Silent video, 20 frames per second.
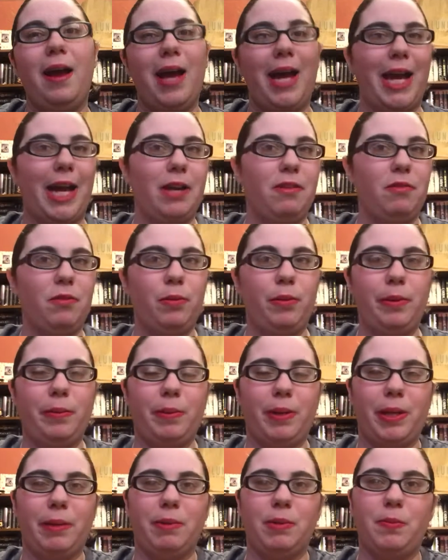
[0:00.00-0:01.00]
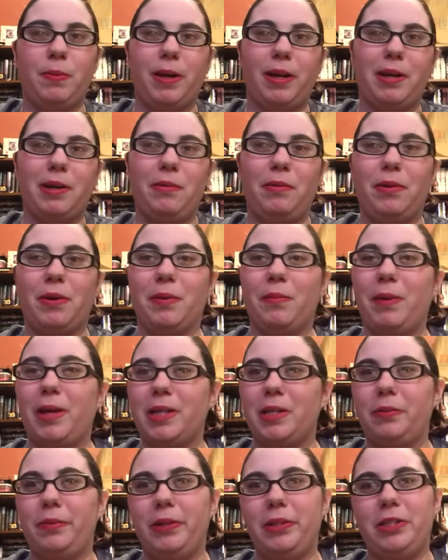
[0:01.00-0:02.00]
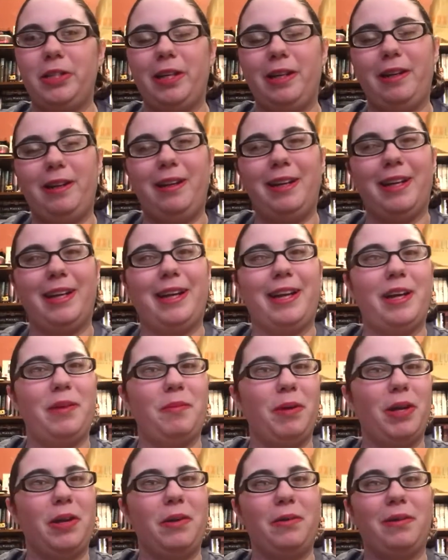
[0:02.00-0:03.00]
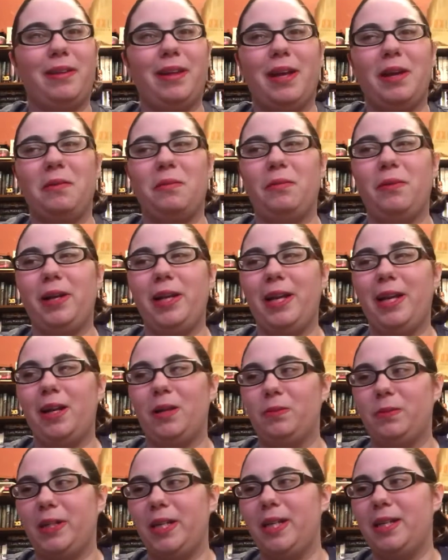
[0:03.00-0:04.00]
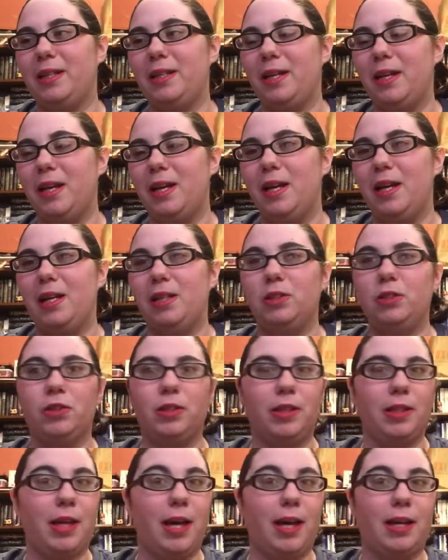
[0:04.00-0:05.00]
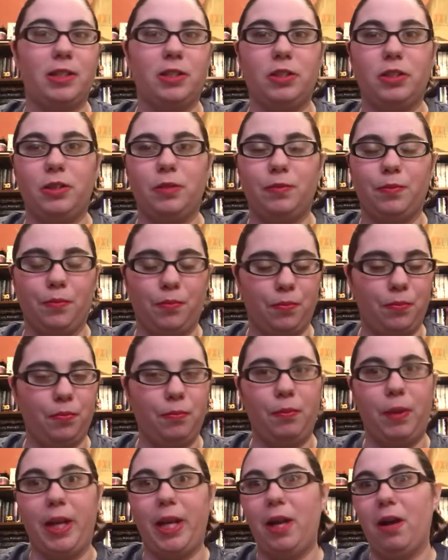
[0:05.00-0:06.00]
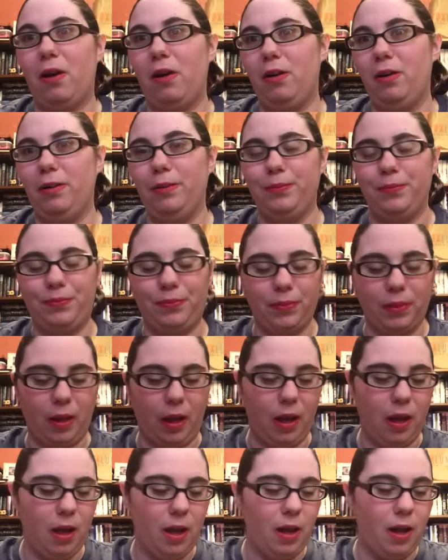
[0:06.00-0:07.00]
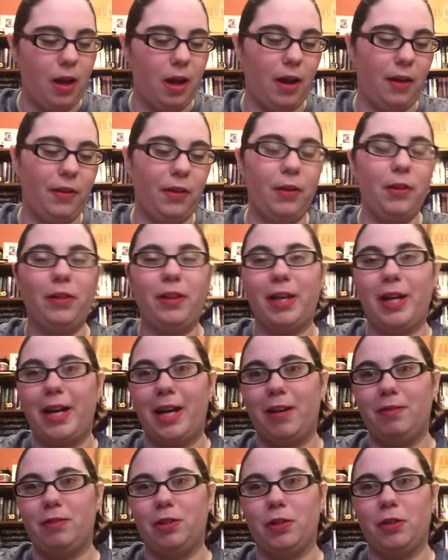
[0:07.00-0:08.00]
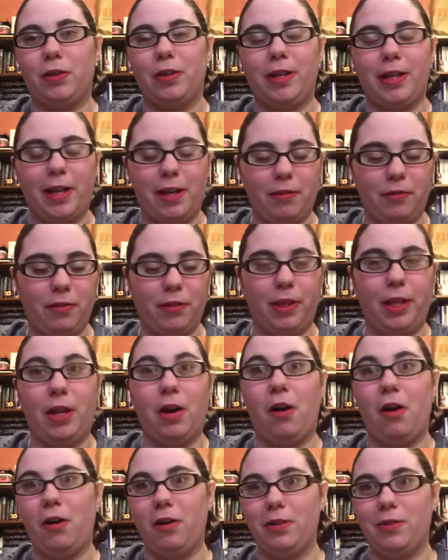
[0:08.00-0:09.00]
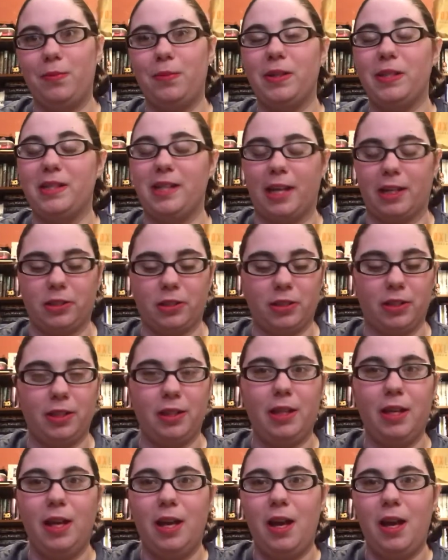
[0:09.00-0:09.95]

Hi everyone, my name is Becca. Welcome back to my channel, and I am here with a reading update slash mini haul. The only thing I have to show today for the haul section,